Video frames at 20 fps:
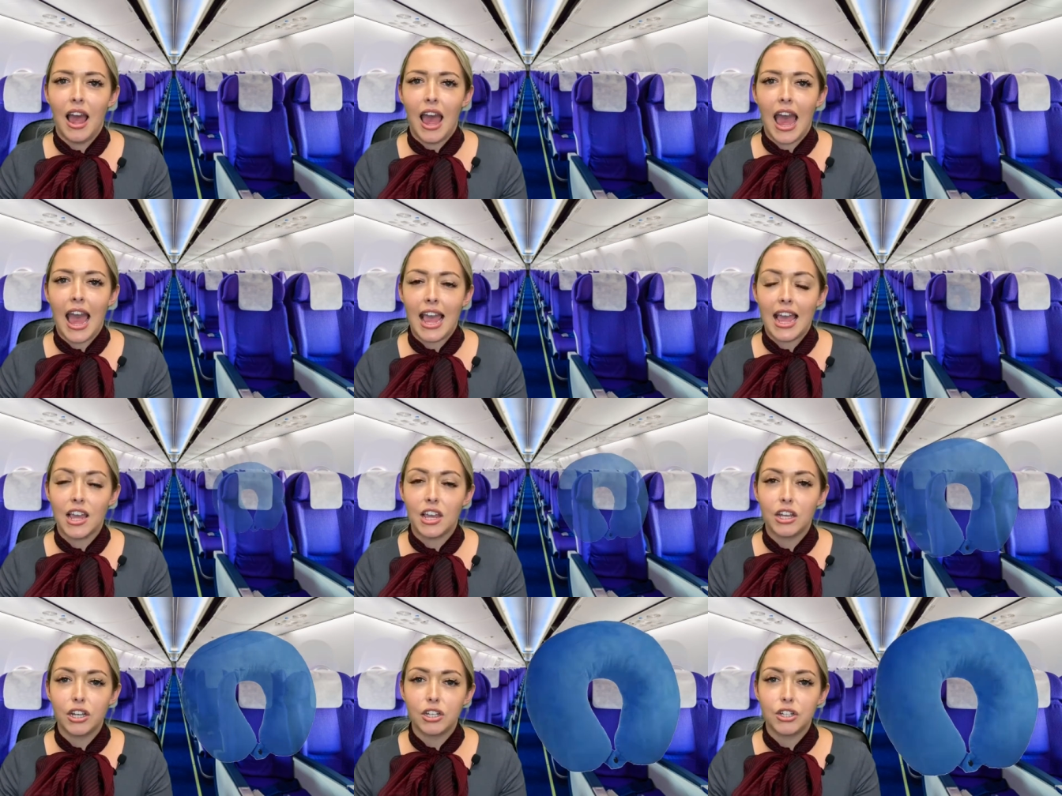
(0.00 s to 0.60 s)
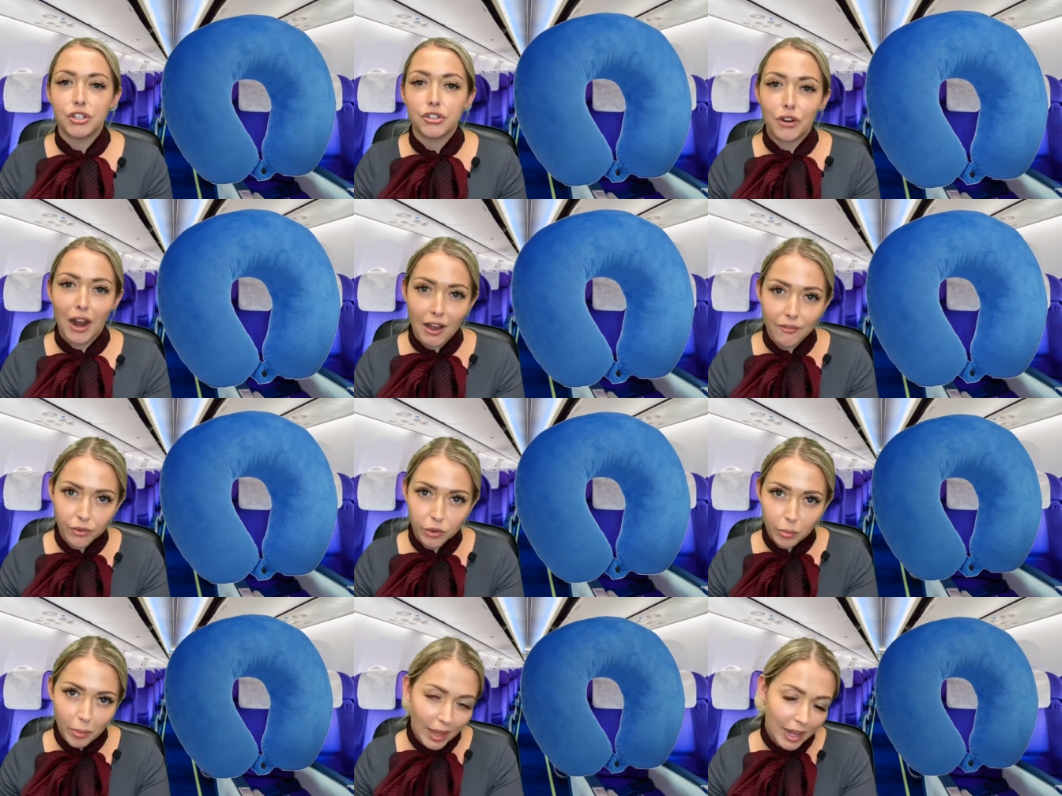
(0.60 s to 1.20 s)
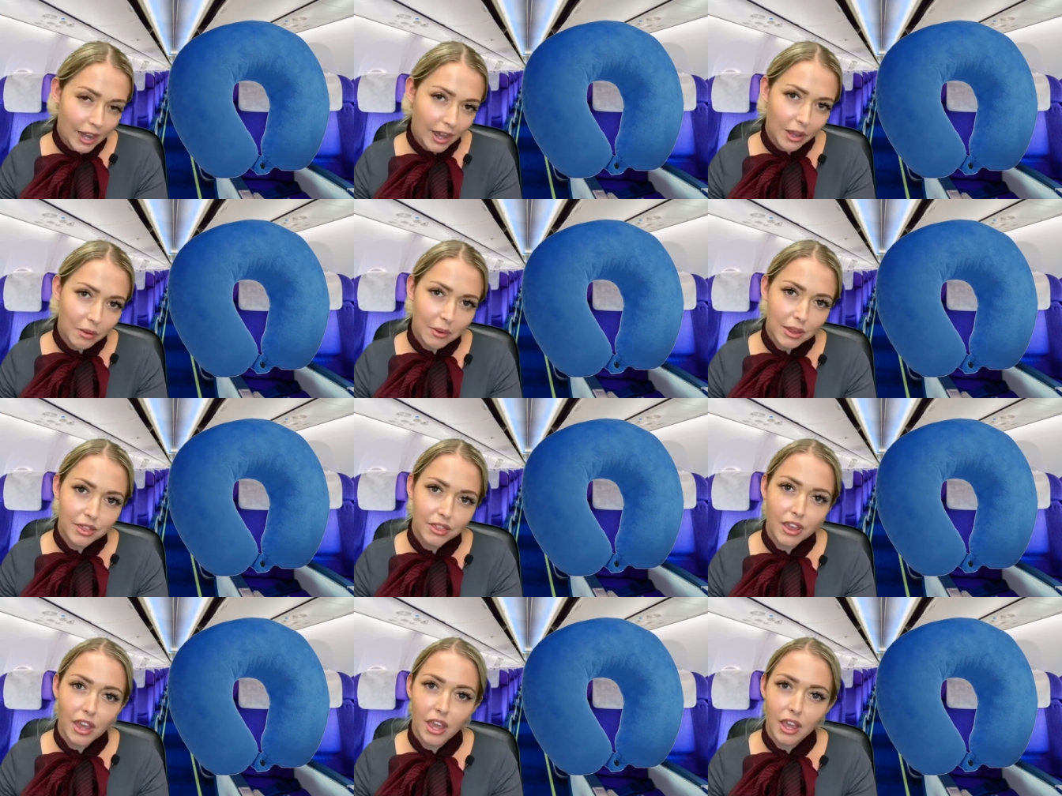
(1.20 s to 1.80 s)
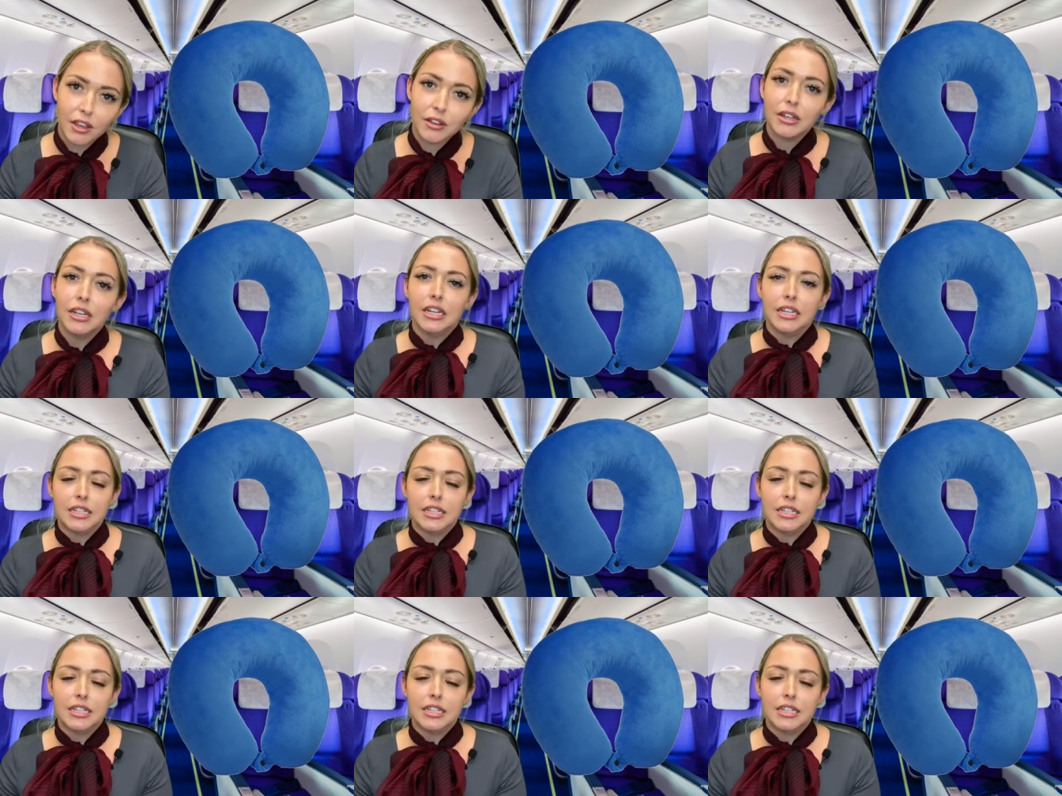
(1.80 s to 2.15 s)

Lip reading: a good travel pillow with you.